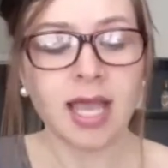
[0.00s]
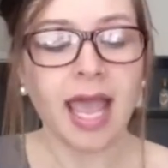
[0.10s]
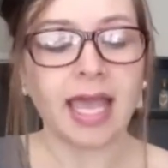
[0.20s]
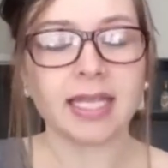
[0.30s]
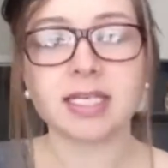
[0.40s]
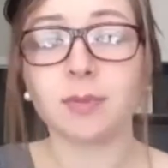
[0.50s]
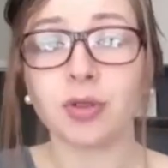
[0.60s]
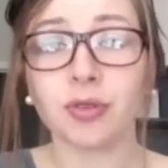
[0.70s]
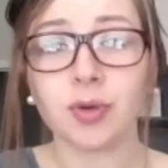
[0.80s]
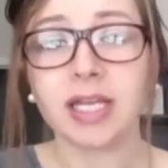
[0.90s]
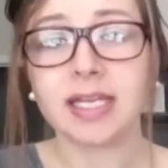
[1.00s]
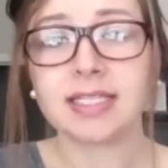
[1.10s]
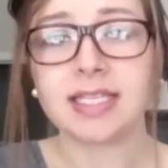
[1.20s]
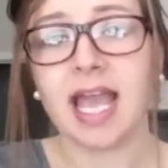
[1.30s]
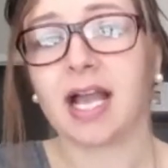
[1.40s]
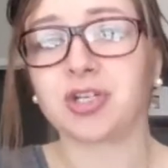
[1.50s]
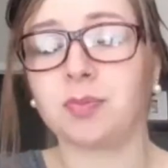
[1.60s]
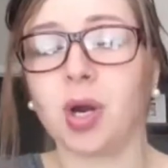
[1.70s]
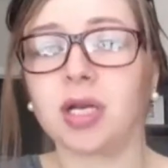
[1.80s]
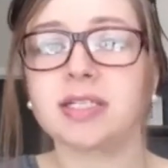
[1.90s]
And number 3 is the action
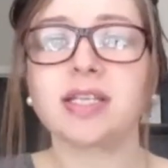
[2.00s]
part.